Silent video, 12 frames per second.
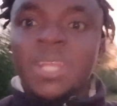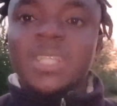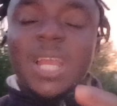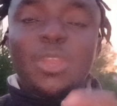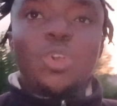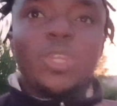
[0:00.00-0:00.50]

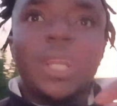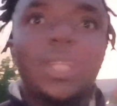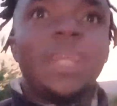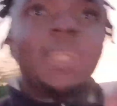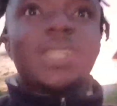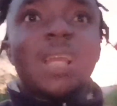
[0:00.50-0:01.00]
They know
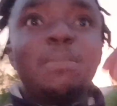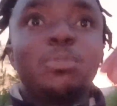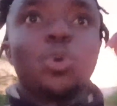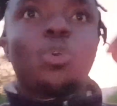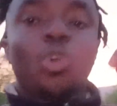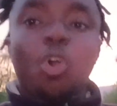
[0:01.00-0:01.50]
that in time
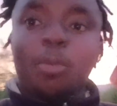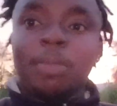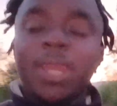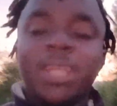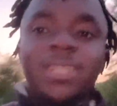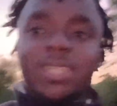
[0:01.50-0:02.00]
to come,
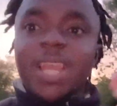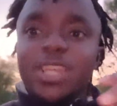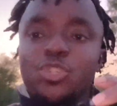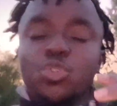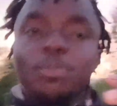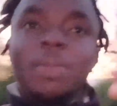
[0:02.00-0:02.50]

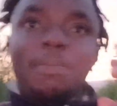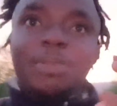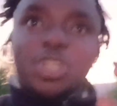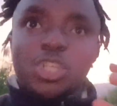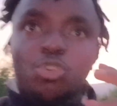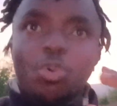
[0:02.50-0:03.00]
yes, you may
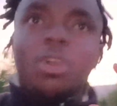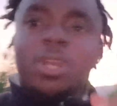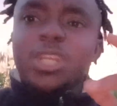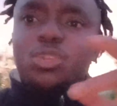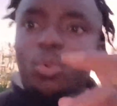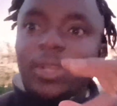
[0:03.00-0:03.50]
be
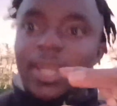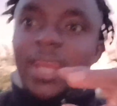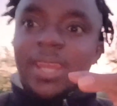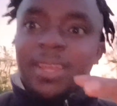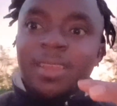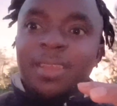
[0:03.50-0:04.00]
struggling
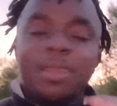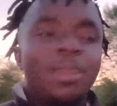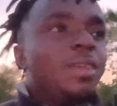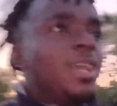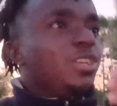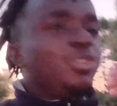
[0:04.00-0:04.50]
today.
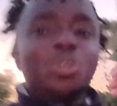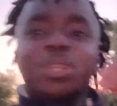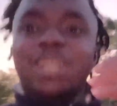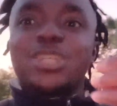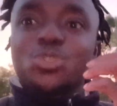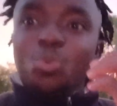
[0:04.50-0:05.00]
You
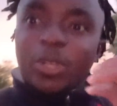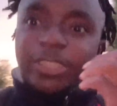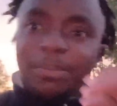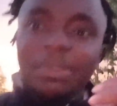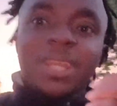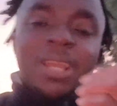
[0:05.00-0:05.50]
that is
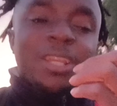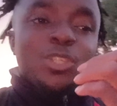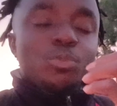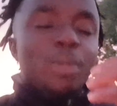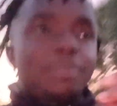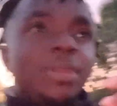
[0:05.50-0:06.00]
watching me,
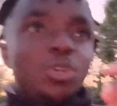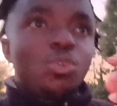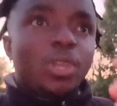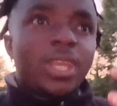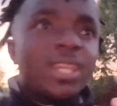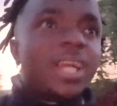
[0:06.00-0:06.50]
you may be
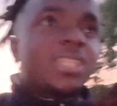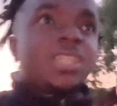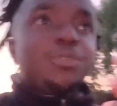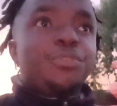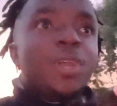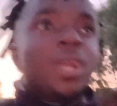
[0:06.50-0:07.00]
looking at
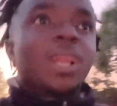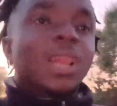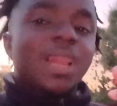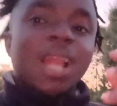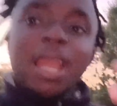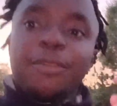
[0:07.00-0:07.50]
if
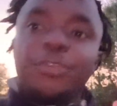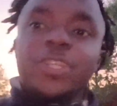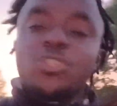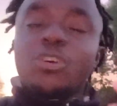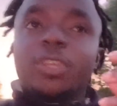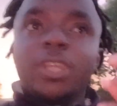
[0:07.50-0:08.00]
life
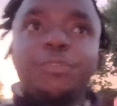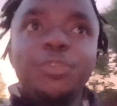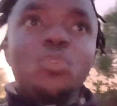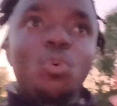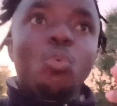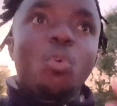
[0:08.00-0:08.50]
is not
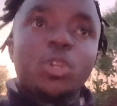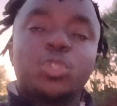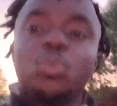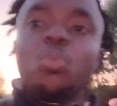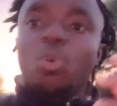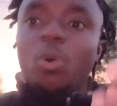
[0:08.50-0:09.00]
giving you what
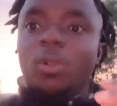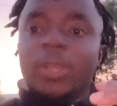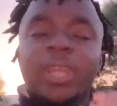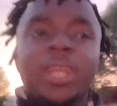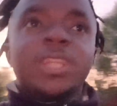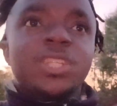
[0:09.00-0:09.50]
you want.